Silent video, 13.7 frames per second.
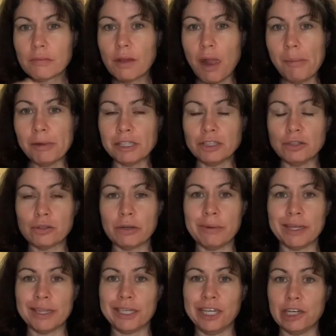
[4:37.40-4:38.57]
gonna enjoy
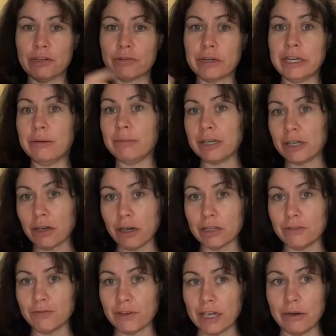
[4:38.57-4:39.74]
my lean and green and my
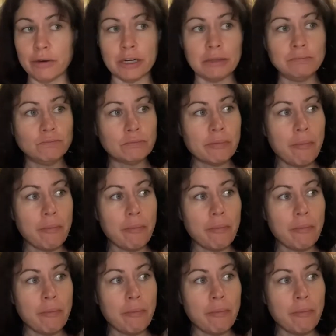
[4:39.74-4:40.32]
cauliflower.